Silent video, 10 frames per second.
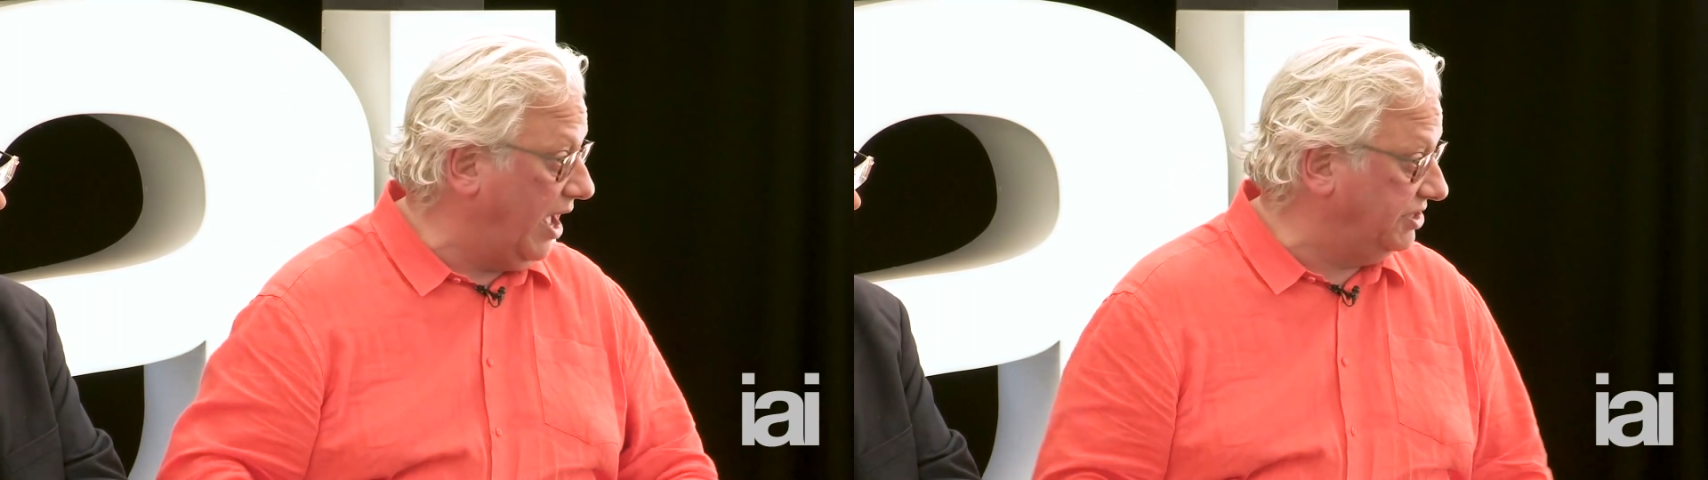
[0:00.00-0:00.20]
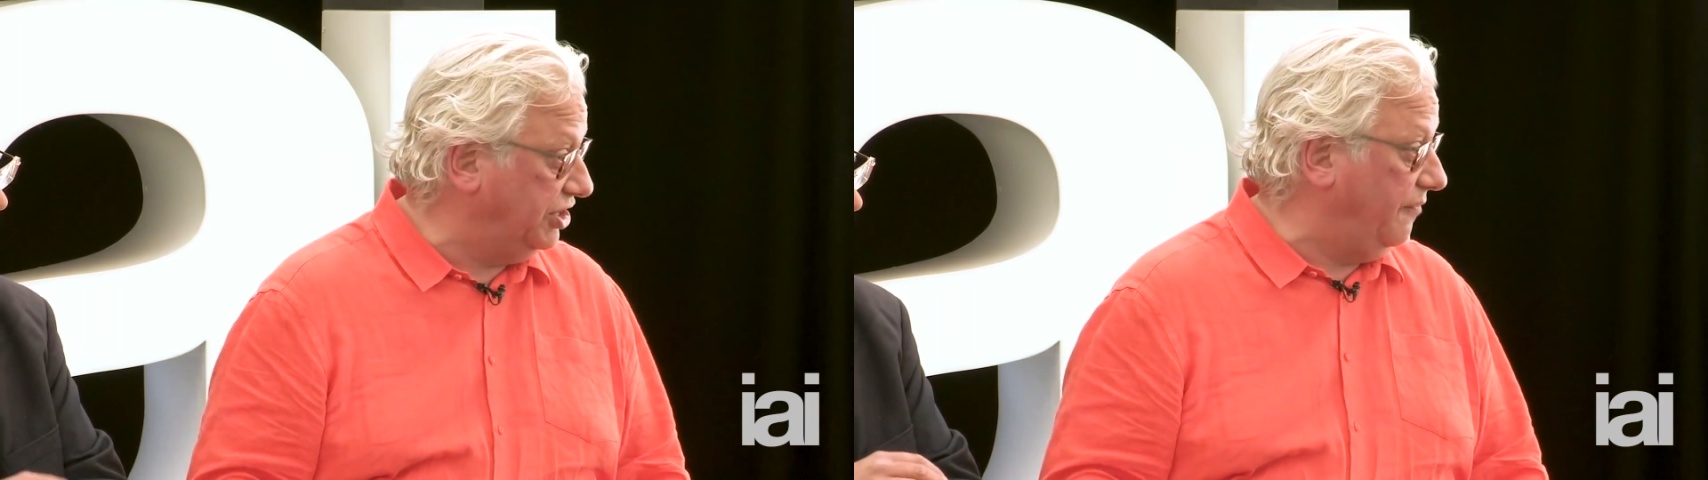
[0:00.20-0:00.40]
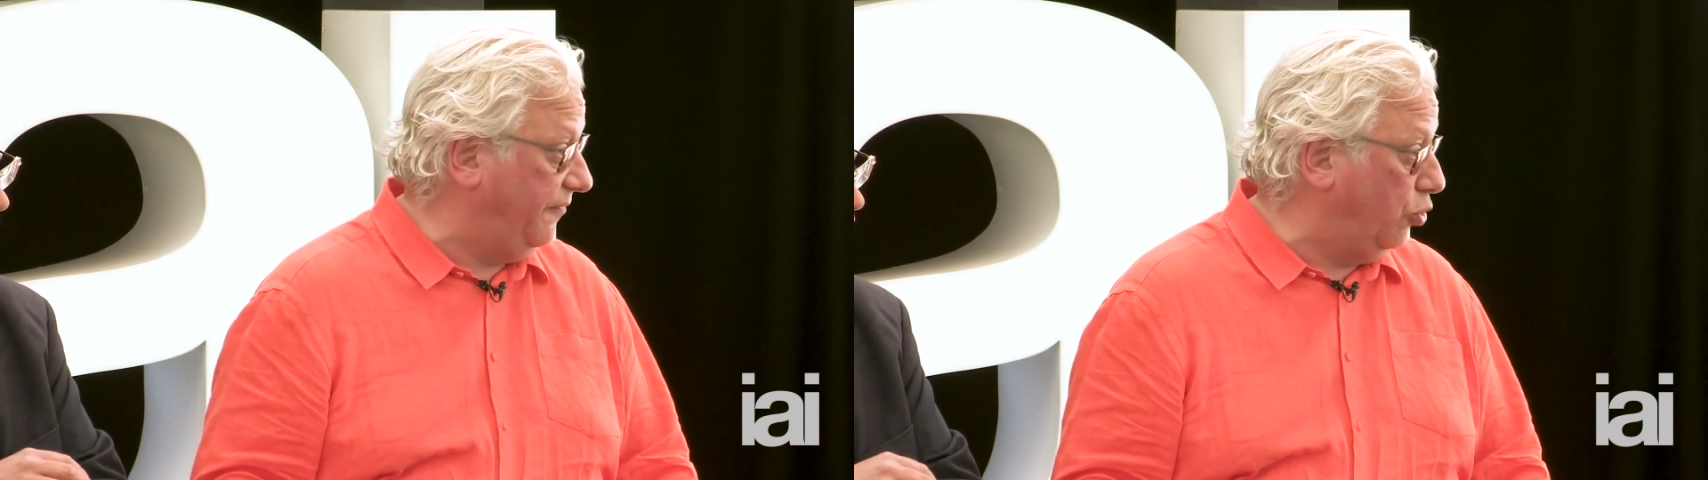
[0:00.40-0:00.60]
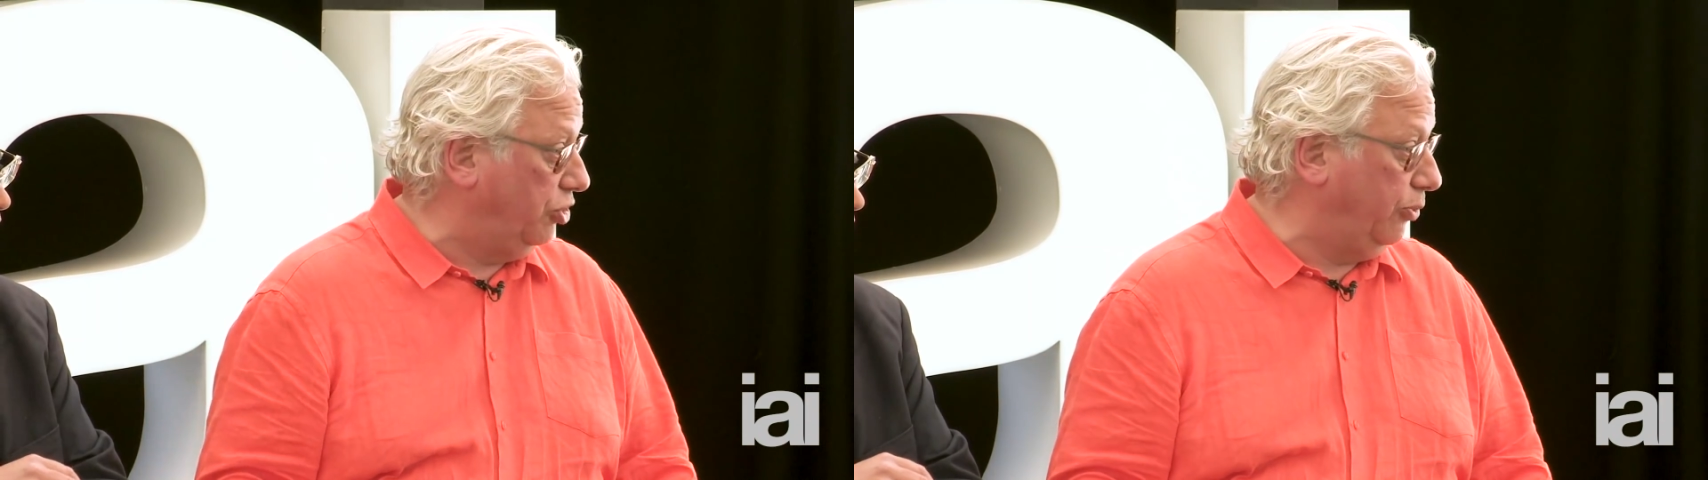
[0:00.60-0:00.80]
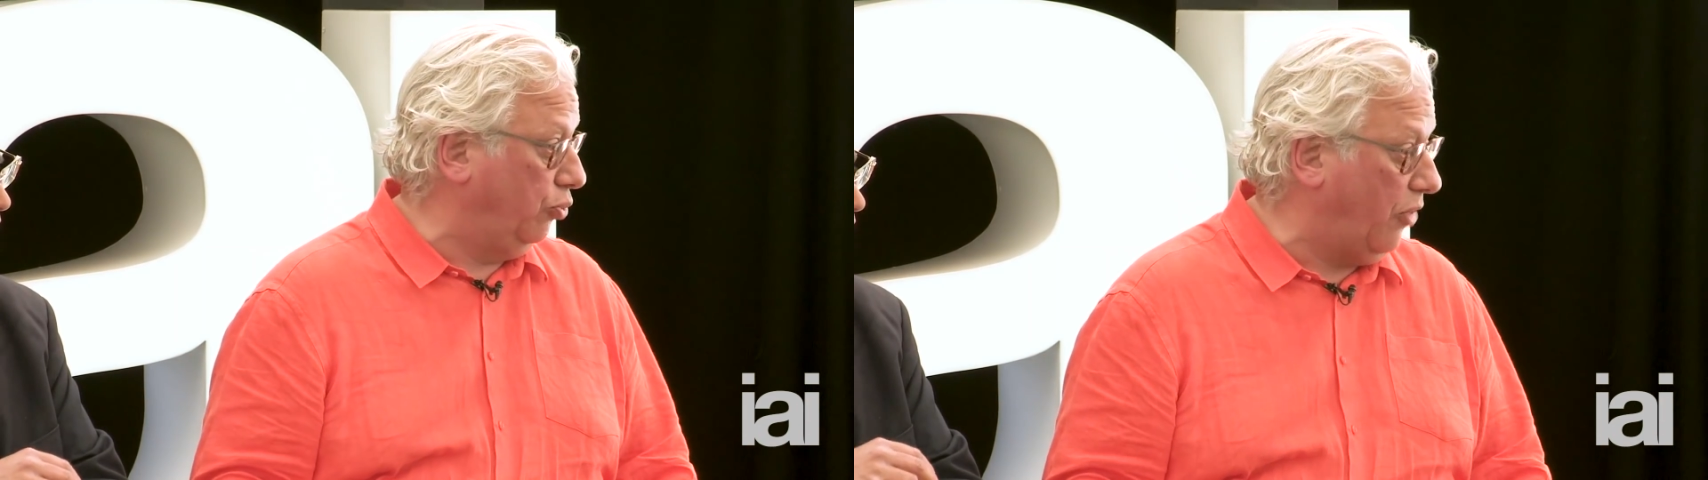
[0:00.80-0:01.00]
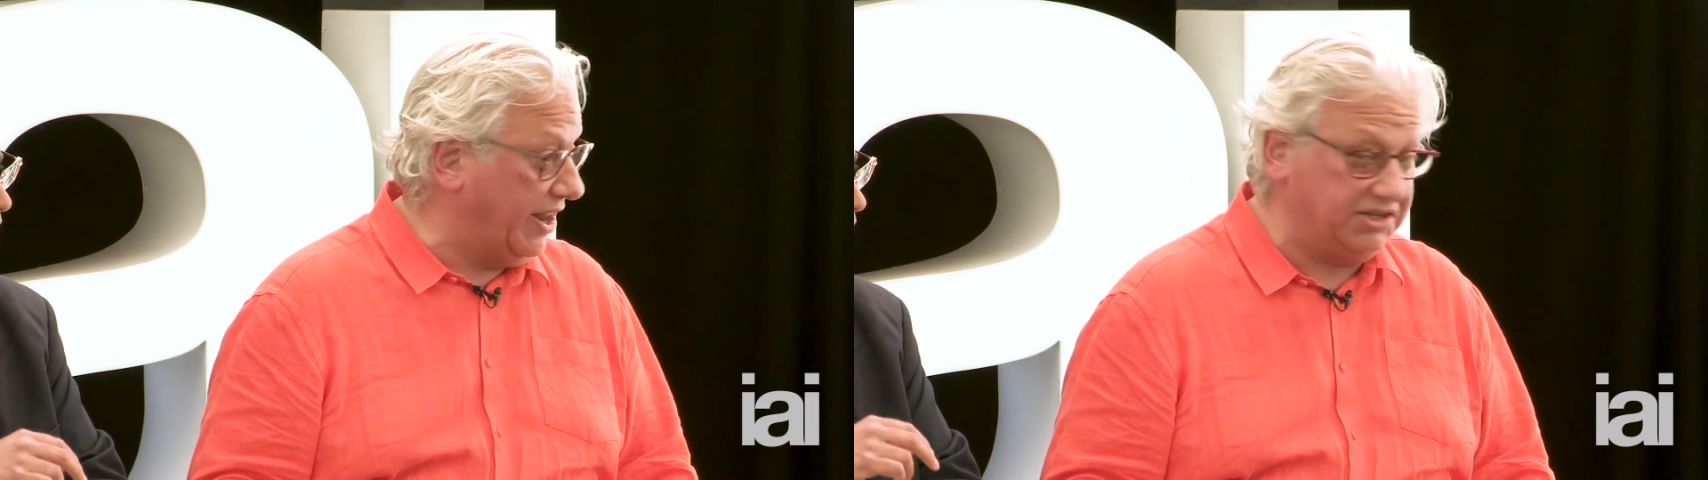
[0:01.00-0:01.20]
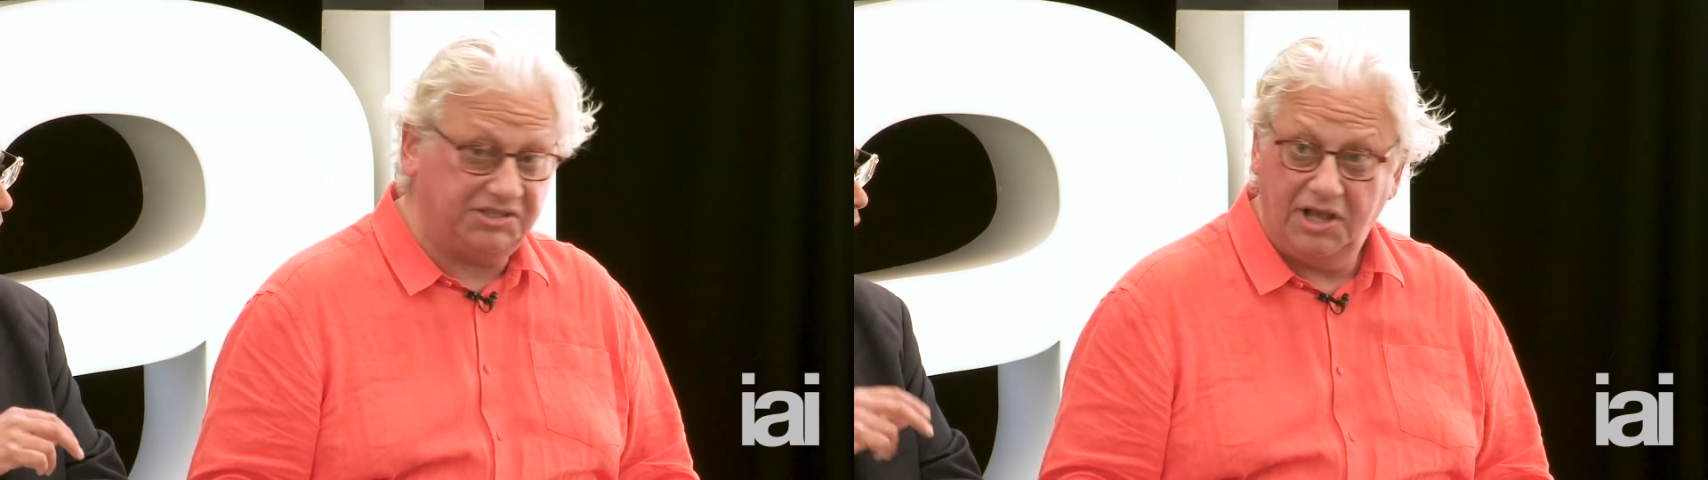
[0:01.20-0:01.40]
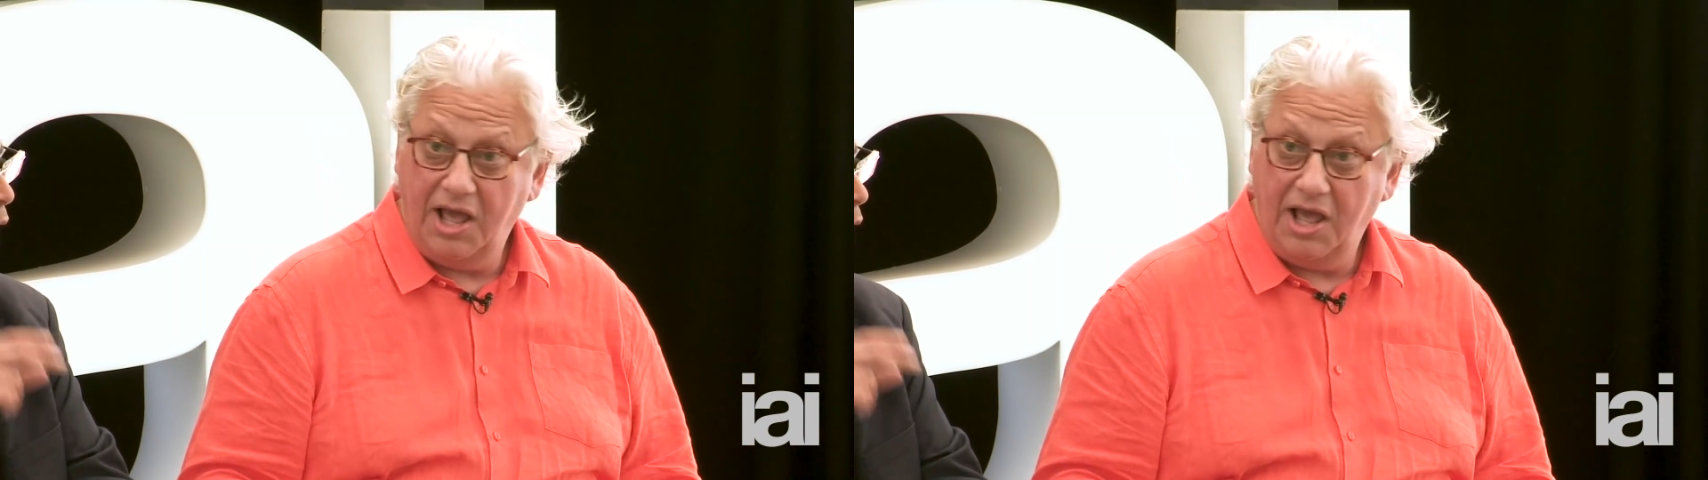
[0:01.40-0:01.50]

at an affordable rent.